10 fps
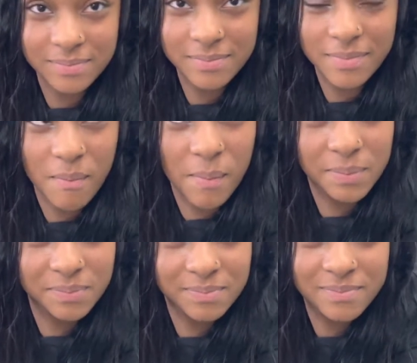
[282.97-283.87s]

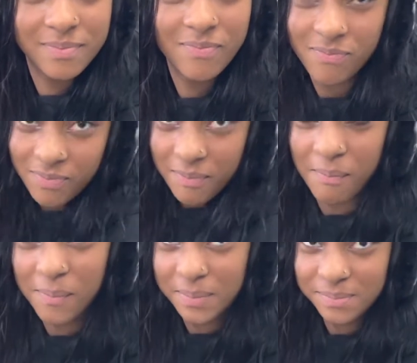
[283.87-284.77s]

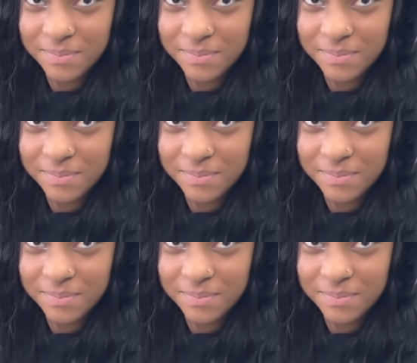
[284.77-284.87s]
No one is speaking in this clip.